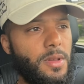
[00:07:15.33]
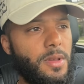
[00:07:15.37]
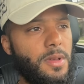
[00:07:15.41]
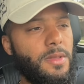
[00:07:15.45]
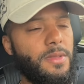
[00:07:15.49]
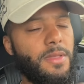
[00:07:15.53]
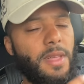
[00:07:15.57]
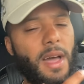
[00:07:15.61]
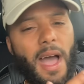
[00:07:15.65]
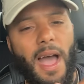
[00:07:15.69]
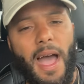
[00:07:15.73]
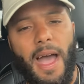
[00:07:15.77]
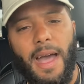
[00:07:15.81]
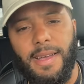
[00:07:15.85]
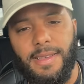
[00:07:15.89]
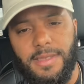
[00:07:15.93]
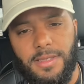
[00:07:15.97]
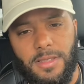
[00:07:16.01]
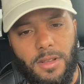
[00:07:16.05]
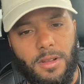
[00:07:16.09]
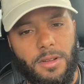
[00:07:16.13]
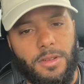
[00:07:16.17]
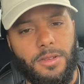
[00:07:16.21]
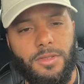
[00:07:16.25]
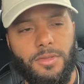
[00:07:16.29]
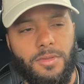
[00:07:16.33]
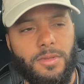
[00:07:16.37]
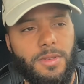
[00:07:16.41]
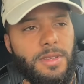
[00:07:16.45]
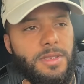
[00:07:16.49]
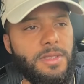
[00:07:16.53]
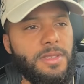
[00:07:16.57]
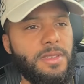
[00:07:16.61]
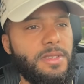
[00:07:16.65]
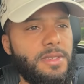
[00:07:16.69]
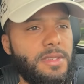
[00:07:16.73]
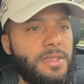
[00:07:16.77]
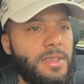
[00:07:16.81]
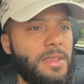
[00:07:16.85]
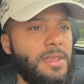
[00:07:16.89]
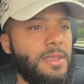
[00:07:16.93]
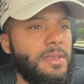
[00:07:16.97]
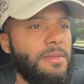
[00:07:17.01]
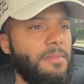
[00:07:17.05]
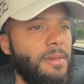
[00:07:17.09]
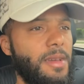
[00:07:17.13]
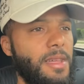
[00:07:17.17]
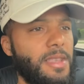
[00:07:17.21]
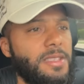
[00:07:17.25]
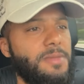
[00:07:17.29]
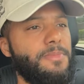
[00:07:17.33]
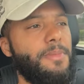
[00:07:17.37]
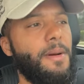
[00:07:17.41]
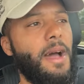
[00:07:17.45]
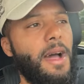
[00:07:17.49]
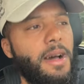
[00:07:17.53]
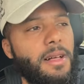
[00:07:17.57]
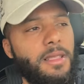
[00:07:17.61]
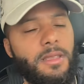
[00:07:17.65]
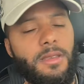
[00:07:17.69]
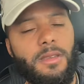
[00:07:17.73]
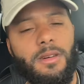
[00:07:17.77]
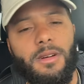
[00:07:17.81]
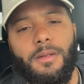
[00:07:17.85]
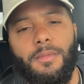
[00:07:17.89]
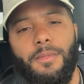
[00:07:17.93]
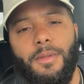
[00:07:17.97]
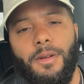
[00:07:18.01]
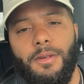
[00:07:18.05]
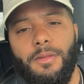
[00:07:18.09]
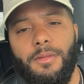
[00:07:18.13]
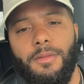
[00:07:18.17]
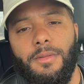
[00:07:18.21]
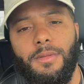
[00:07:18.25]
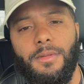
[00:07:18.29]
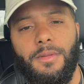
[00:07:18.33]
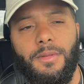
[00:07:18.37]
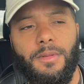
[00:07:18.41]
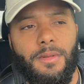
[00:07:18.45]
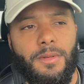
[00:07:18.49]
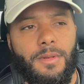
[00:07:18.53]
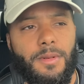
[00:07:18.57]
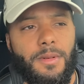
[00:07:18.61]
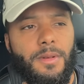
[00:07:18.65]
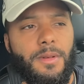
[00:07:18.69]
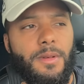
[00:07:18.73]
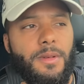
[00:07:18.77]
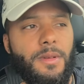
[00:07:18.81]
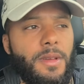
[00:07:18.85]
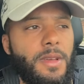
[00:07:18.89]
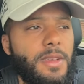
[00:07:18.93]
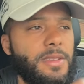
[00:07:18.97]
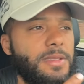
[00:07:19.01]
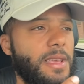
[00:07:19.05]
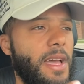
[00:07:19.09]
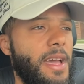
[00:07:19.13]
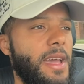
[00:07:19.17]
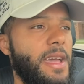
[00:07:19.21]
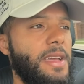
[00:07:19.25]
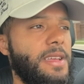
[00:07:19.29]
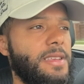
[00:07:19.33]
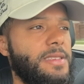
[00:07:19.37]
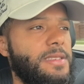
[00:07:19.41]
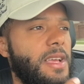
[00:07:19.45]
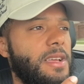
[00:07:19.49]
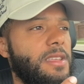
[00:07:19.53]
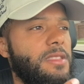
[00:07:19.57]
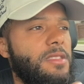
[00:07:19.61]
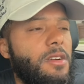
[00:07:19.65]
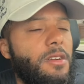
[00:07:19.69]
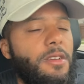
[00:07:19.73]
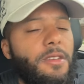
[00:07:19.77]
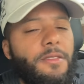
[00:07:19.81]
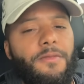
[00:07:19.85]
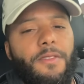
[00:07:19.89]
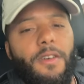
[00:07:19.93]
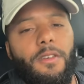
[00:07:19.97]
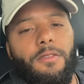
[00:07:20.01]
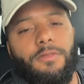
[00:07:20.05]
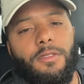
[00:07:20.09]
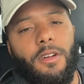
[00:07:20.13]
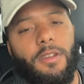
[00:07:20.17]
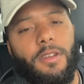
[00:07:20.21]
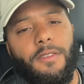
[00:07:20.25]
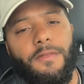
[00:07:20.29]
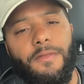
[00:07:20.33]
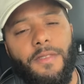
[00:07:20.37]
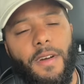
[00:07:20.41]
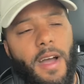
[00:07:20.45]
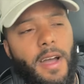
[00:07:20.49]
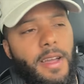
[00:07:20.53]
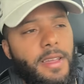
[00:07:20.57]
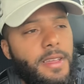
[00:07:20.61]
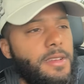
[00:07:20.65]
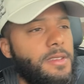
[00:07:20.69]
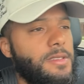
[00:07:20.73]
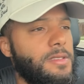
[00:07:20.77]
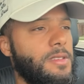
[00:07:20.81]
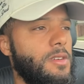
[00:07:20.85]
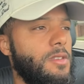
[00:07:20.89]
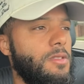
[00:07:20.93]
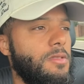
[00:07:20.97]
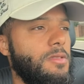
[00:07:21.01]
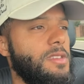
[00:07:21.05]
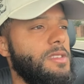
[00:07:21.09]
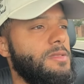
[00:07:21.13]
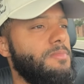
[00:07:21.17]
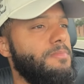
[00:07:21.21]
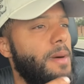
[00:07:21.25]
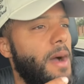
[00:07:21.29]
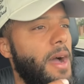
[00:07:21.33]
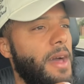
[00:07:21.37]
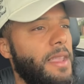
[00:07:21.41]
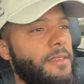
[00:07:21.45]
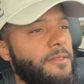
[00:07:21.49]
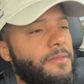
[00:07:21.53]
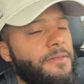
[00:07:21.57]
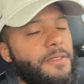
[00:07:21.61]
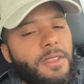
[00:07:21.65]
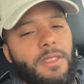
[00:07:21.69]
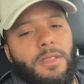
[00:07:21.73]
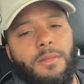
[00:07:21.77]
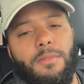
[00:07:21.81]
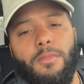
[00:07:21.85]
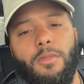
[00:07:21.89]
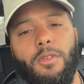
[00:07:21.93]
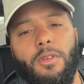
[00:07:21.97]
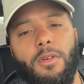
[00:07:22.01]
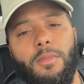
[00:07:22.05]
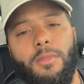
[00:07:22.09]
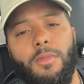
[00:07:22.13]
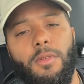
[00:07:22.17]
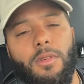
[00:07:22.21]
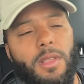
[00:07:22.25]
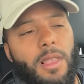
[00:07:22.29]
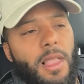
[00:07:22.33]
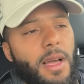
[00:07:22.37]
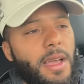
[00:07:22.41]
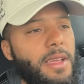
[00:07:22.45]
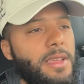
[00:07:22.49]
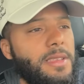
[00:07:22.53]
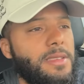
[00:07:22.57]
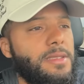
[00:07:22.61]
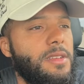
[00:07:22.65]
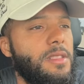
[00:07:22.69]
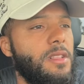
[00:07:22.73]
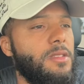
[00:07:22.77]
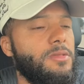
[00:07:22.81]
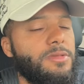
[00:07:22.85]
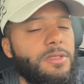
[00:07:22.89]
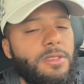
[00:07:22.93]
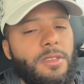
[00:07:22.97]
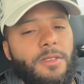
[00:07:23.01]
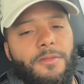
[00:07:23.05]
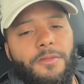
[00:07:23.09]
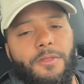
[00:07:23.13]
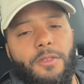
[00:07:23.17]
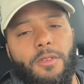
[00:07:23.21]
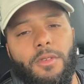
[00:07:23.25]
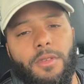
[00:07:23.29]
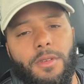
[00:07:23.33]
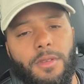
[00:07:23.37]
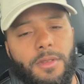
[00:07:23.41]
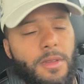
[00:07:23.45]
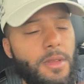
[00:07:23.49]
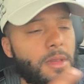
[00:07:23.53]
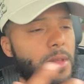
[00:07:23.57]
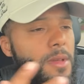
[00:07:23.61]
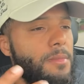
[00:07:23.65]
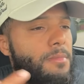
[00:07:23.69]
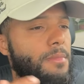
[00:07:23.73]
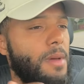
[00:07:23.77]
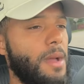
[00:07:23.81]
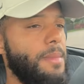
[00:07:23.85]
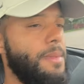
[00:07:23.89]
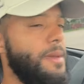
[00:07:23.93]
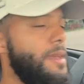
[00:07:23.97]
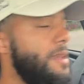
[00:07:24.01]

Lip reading: The eye surgeries and shit. Man, it's piling up, bro. His age, say 34, 35 years old. His body feeling more and more like it's closer to 40. Maybe